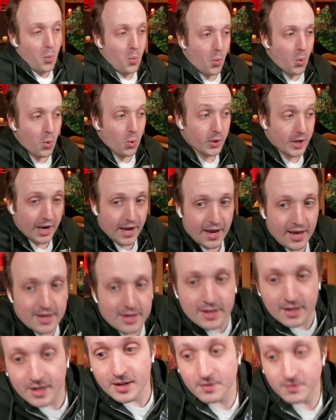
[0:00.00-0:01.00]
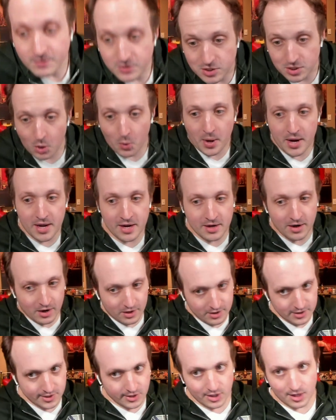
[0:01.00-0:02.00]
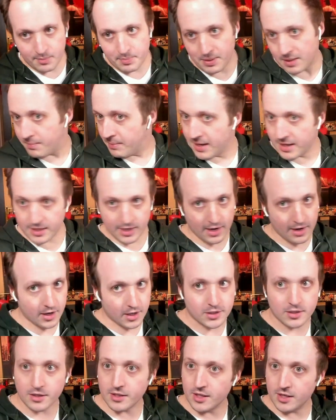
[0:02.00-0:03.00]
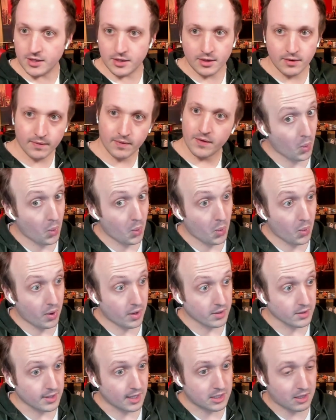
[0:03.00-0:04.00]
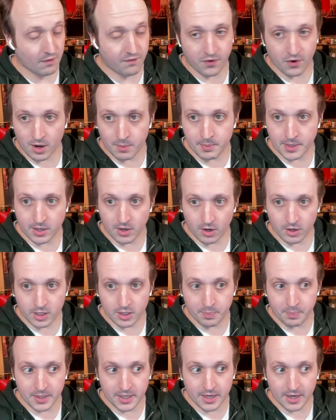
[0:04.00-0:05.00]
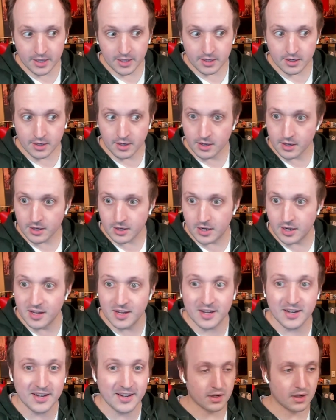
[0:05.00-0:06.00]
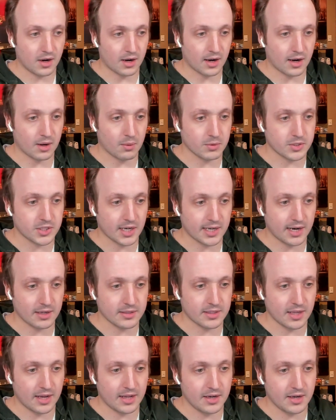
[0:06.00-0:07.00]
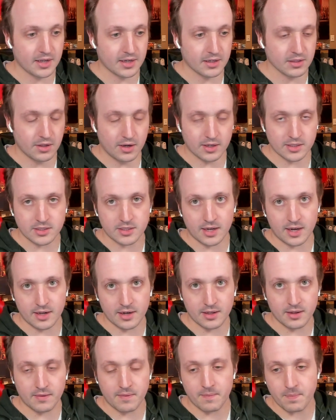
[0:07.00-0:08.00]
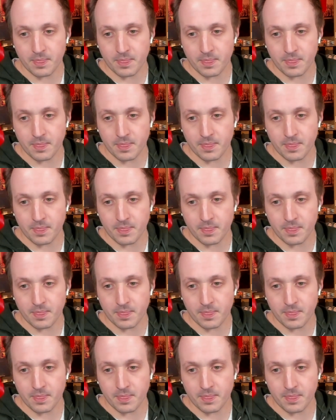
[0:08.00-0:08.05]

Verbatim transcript: Okay, so Einar is going to be a main character then. Let the farming arc begin. All right, we'll check out the ending alongside it.